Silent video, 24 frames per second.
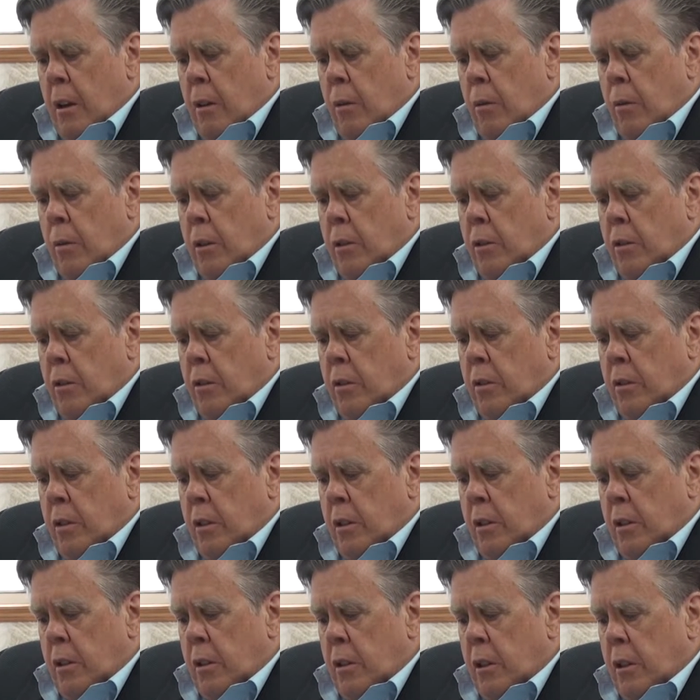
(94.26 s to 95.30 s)
which is
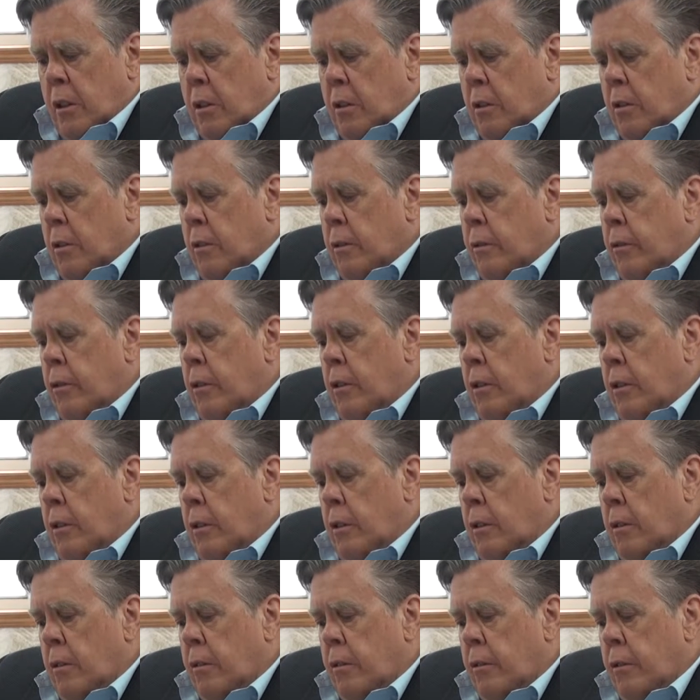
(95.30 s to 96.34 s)
indicative
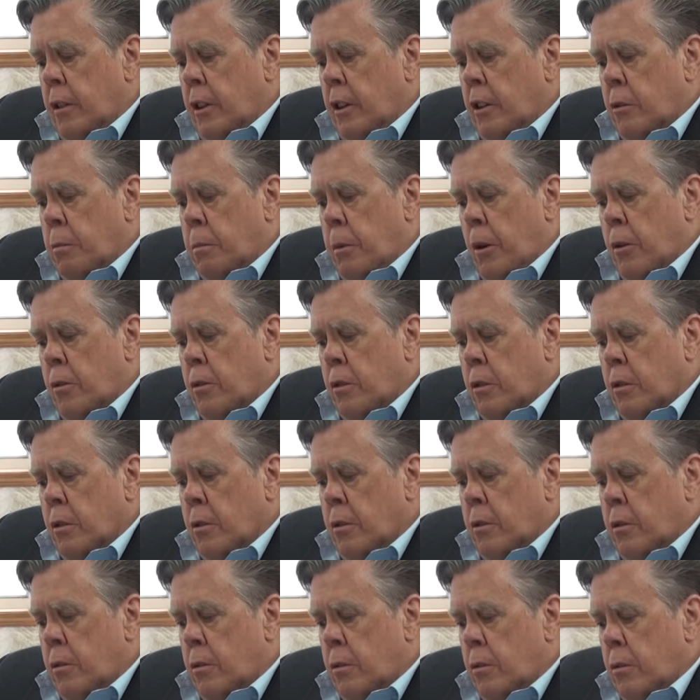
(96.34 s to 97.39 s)
of exposure
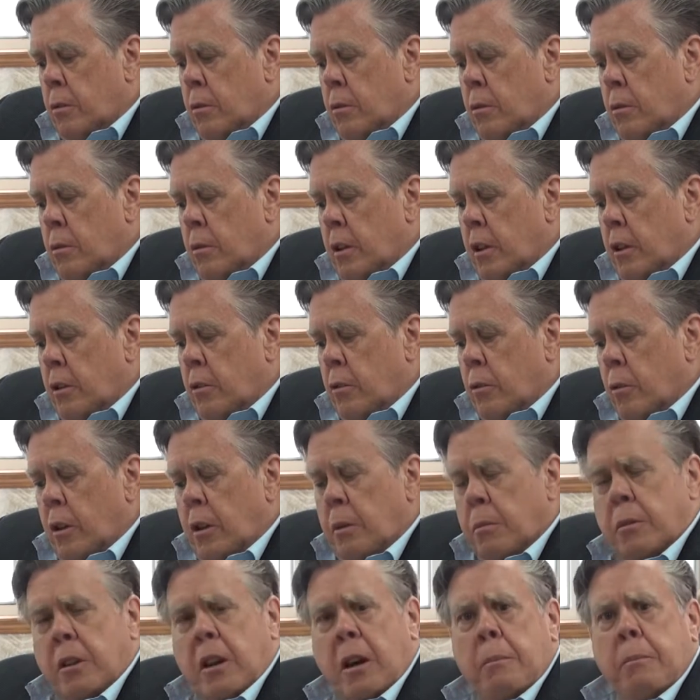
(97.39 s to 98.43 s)
to
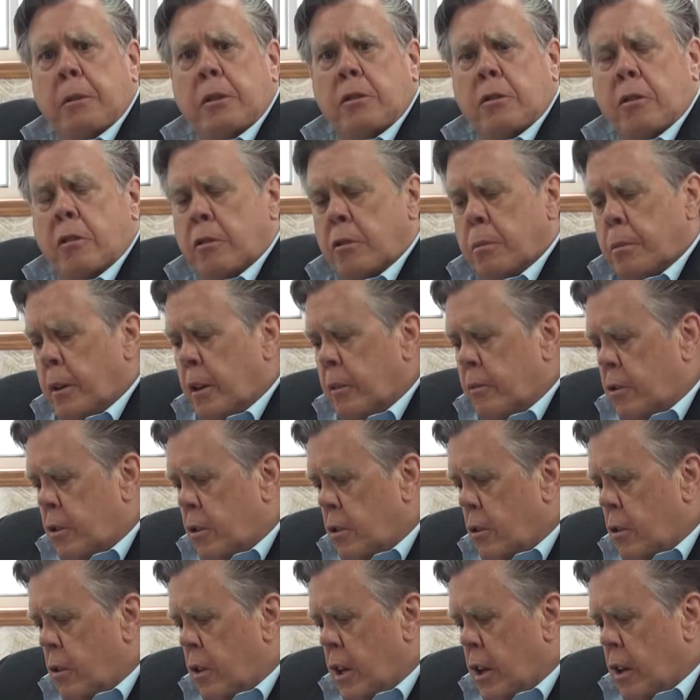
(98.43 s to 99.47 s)
extreme temperatures above
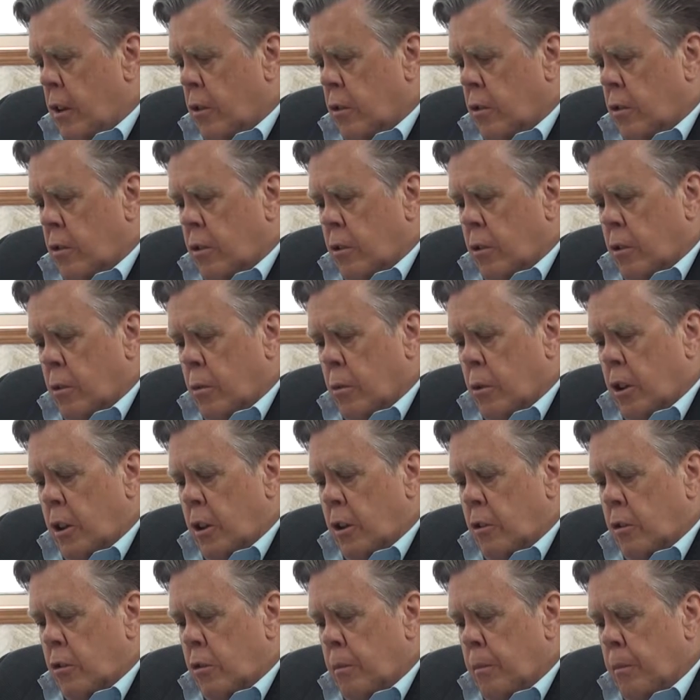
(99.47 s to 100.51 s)
2,000
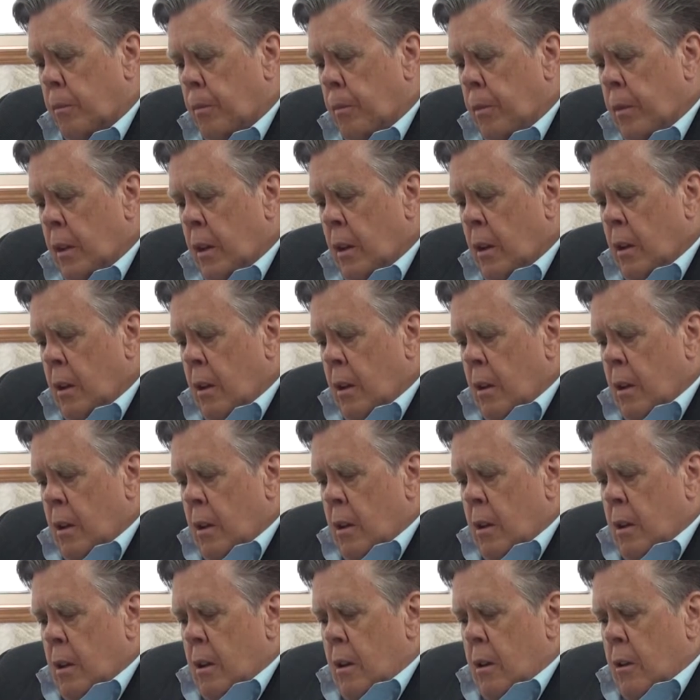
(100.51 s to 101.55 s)
degrees.
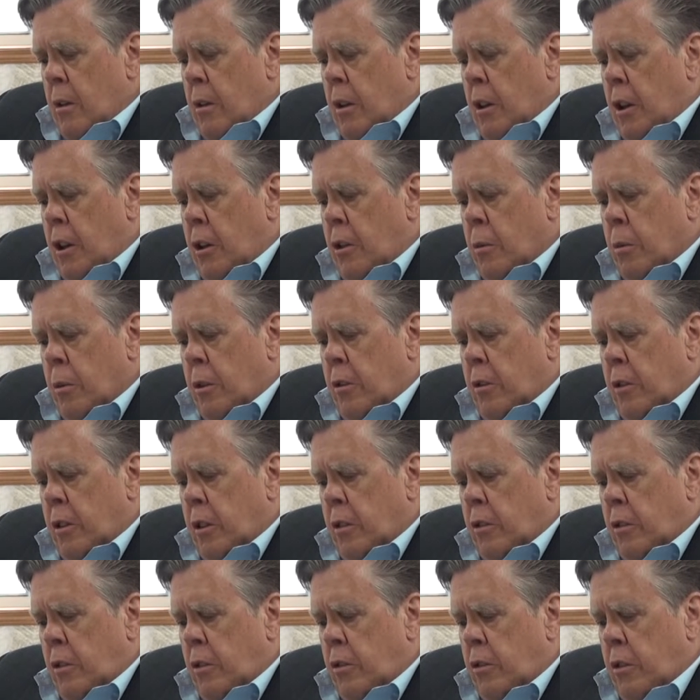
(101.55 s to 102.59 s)
The heater was
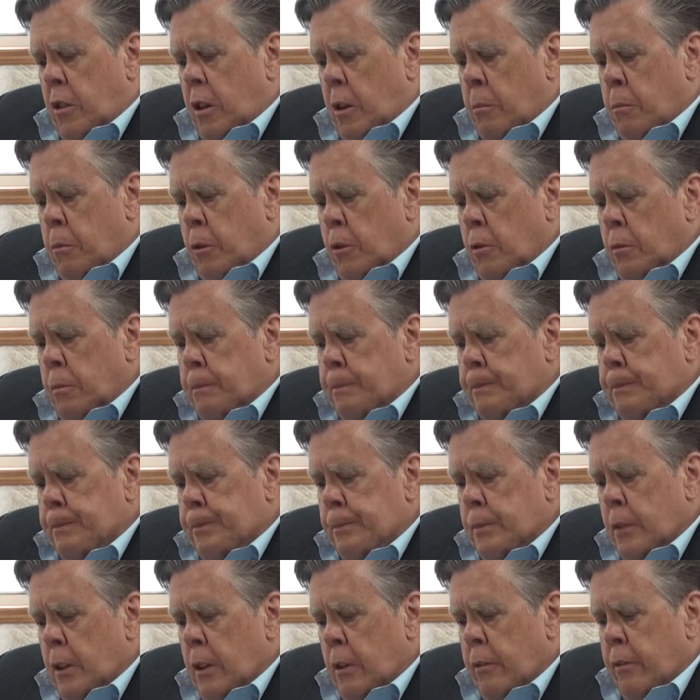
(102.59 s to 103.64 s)
disassembled,
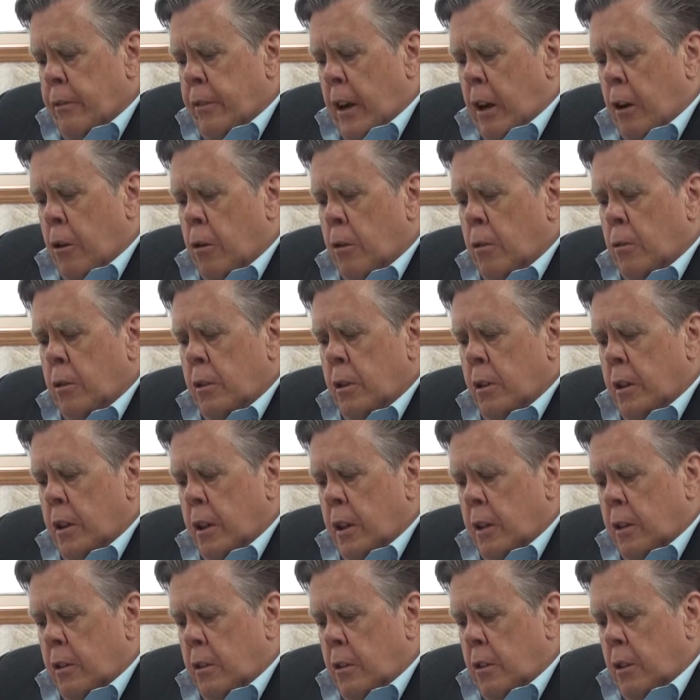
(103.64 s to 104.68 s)
found
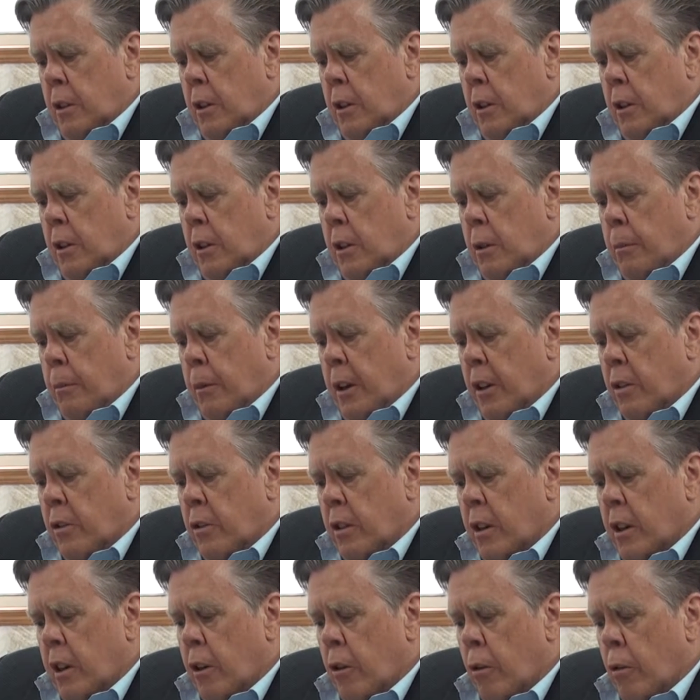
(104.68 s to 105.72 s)
that the
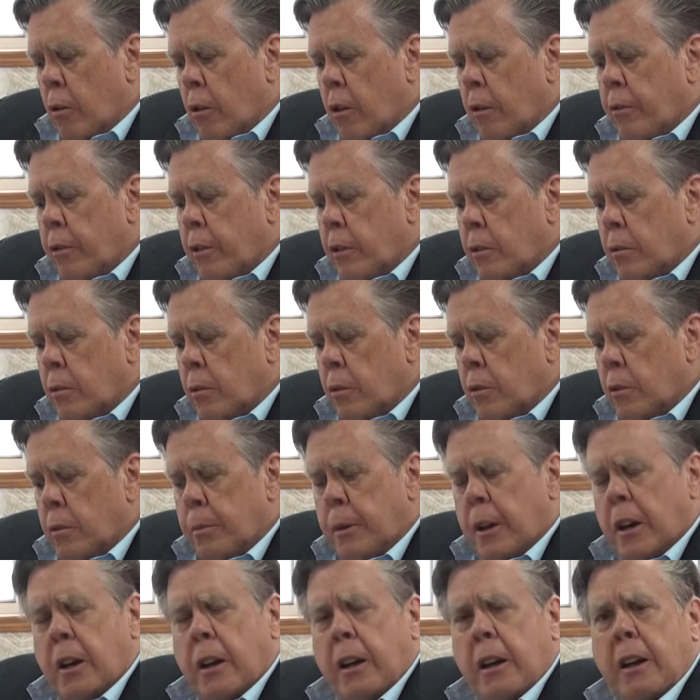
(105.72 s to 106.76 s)
combustion air orifice was
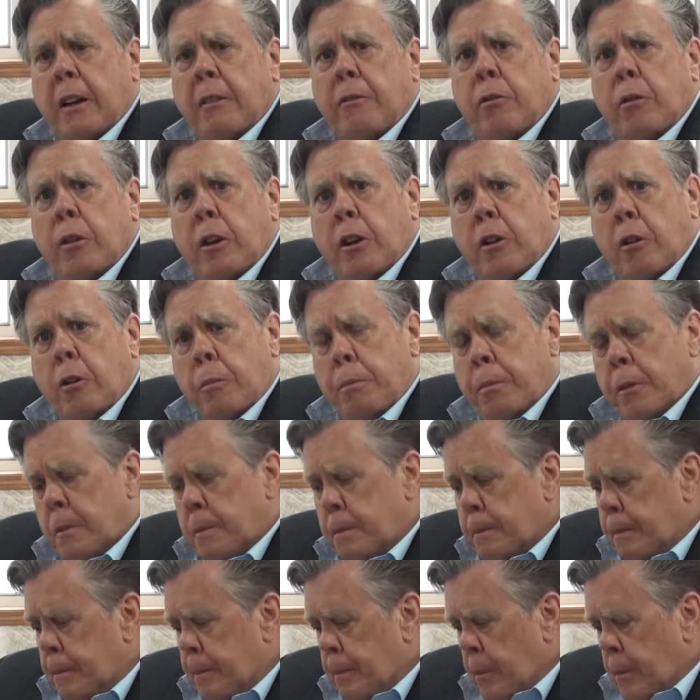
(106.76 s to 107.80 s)
about halfway open.